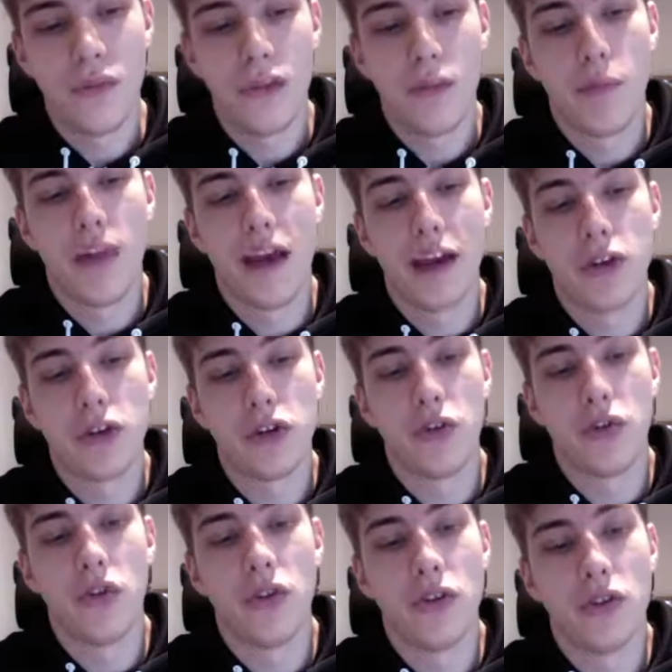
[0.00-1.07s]
black
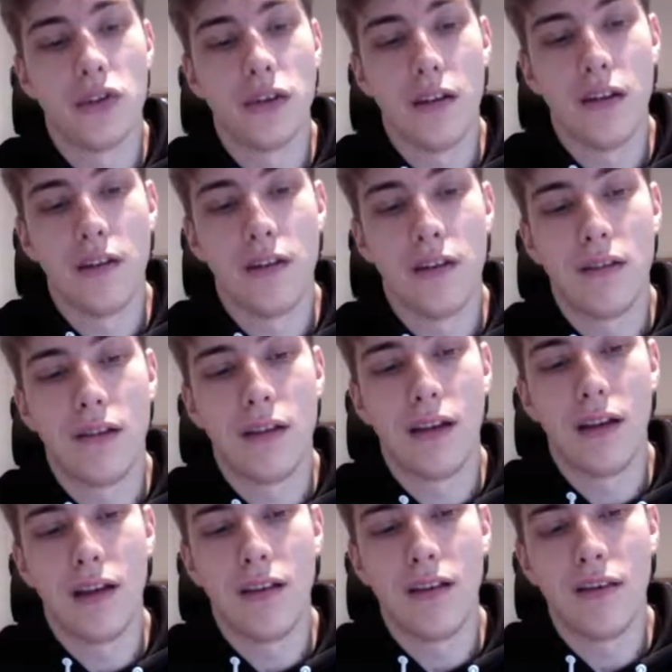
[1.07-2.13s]
shorts, and
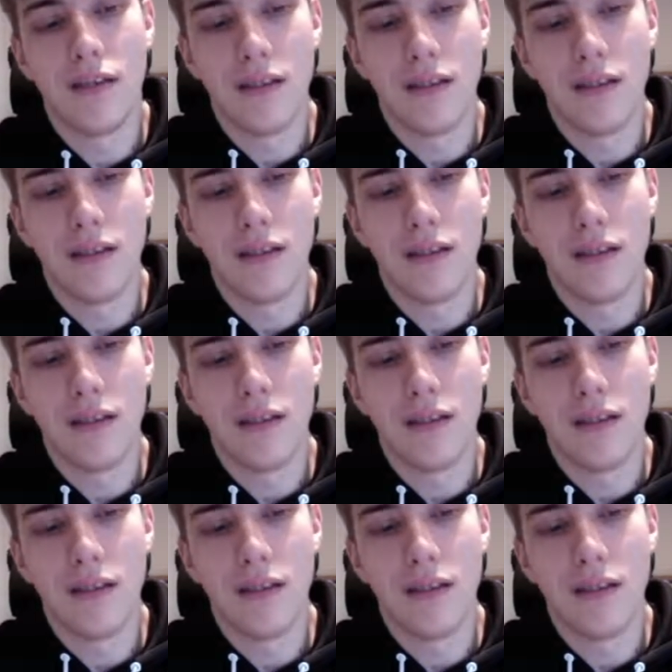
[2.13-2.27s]
again